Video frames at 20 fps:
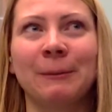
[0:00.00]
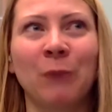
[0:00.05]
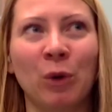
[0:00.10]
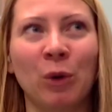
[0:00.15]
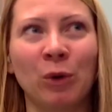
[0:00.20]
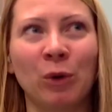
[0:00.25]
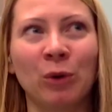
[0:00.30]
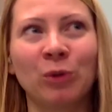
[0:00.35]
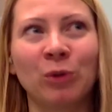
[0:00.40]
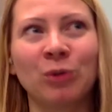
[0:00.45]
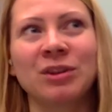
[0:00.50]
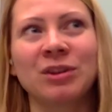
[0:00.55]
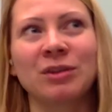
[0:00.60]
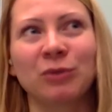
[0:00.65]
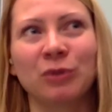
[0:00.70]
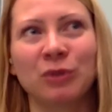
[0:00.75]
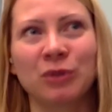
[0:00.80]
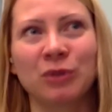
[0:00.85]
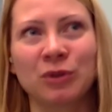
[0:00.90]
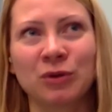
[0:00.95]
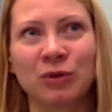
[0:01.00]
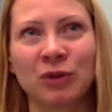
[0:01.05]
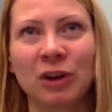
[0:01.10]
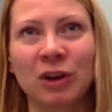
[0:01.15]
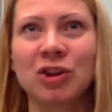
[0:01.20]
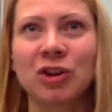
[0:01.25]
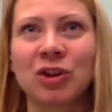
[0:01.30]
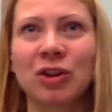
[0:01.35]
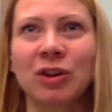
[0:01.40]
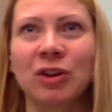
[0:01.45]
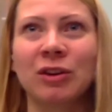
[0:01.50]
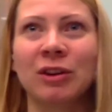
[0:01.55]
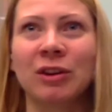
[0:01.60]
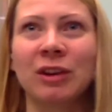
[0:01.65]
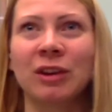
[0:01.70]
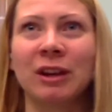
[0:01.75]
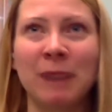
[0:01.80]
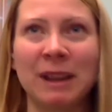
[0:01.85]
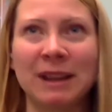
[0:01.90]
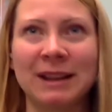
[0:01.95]
old infrastructure
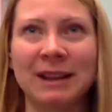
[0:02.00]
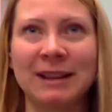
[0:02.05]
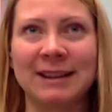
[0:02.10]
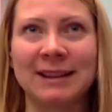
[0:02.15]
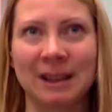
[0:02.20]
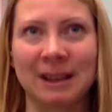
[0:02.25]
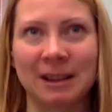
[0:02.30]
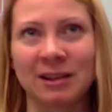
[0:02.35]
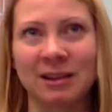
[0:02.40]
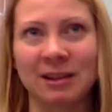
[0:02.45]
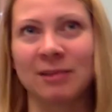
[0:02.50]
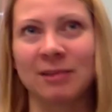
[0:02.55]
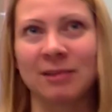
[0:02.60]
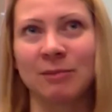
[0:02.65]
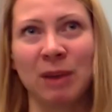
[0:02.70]
that made sense